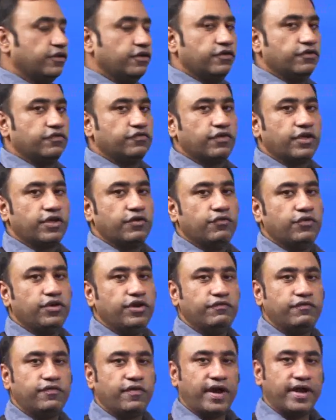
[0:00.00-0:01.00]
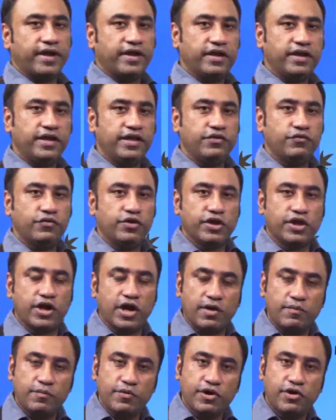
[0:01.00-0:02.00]
So you finally will
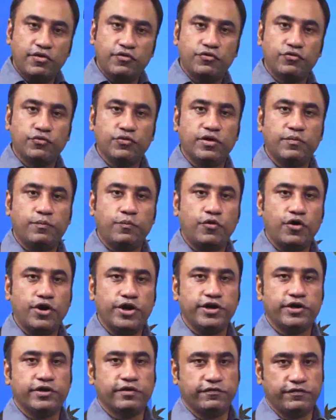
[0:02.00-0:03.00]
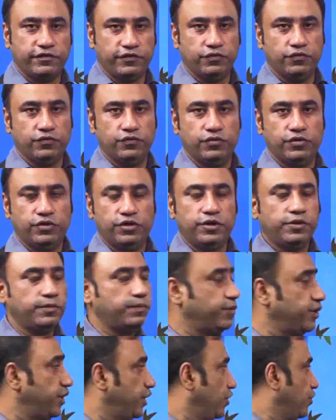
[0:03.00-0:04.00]
come down to a point of view,
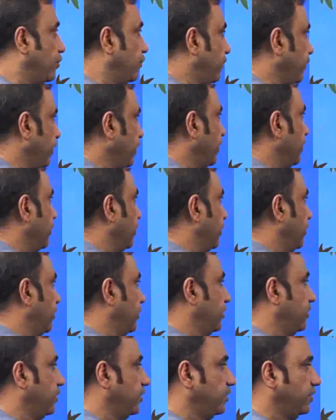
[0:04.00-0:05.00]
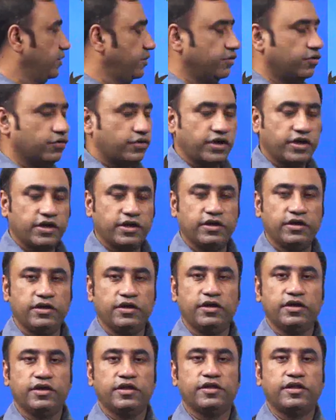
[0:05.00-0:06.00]
POV. Okay?
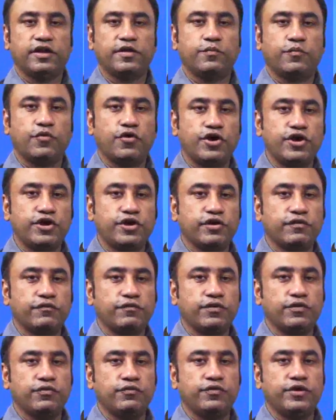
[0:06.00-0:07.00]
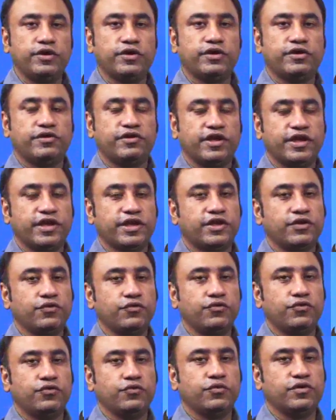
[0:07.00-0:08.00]
That point of view will take
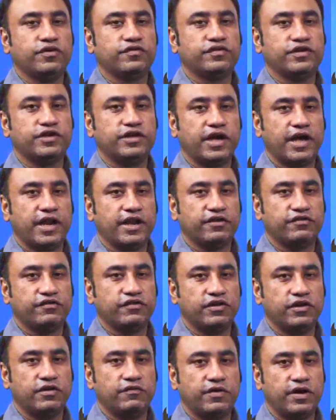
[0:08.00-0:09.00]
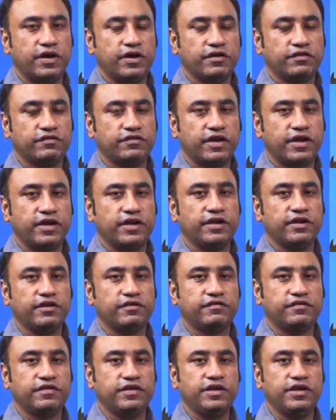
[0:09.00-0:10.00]
you towards the direction of understanding a
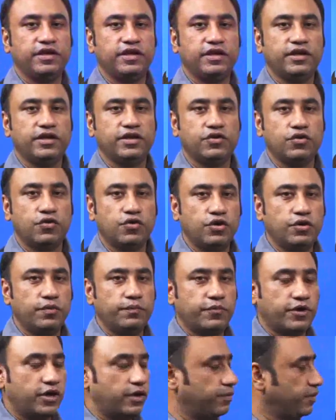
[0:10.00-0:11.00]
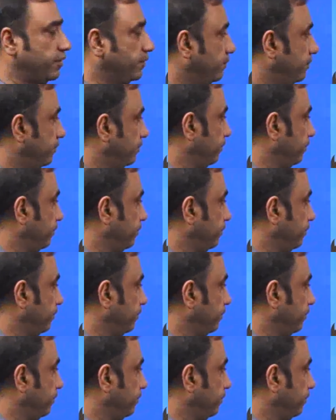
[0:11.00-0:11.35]
single goal problem.